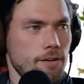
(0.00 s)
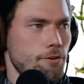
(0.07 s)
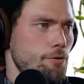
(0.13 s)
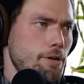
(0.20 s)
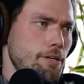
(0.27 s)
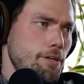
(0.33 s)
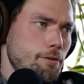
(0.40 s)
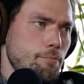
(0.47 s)
I had
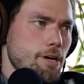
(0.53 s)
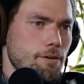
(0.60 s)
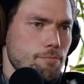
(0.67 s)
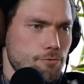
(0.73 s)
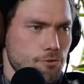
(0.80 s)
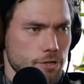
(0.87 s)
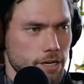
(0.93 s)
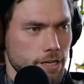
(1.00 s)
no idea
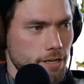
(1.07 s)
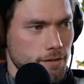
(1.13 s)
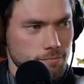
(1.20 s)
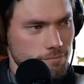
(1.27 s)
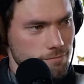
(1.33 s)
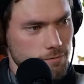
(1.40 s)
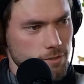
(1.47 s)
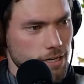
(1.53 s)
about
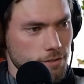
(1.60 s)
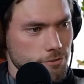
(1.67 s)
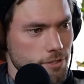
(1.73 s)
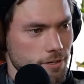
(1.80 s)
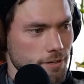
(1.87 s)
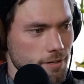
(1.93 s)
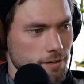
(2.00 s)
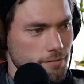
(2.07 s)
Trini when I
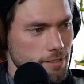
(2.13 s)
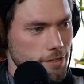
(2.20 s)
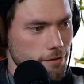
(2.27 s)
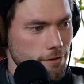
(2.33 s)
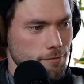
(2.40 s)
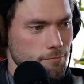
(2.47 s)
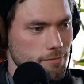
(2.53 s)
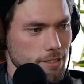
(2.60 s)
was younger
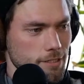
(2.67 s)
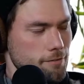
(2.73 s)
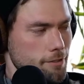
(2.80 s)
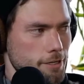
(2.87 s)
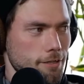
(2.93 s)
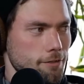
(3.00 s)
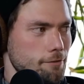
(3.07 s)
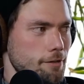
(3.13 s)
either.
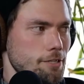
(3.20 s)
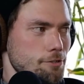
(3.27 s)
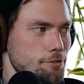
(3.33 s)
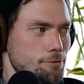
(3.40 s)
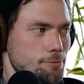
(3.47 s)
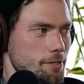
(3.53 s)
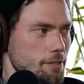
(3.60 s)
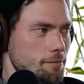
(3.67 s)
Like the Yellow
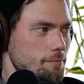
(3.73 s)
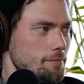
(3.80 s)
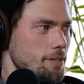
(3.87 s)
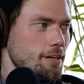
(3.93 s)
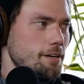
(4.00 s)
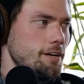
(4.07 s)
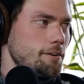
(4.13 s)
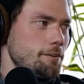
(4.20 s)
Ranger, sweet.
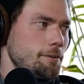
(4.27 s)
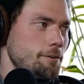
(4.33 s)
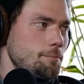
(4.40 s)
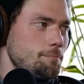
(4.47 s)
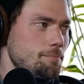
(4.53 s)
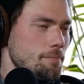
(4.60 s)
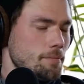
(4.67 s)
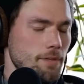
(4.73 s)
I
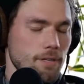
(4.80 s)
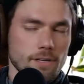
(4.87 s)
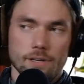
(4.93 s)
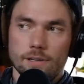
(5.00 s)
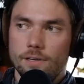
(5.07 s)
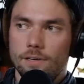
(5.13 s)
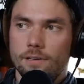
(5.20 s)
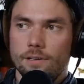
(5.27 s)
don't
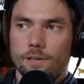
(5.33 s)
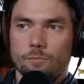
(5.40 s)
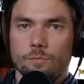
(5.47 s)
know.